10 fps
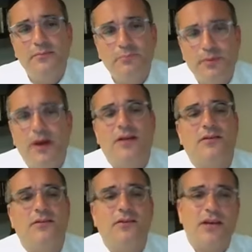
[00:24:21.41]
but
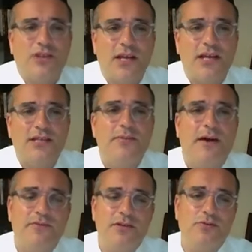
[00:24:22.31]
the Ashkenazim
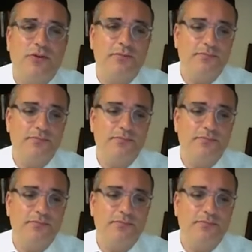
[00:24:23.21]
have this one.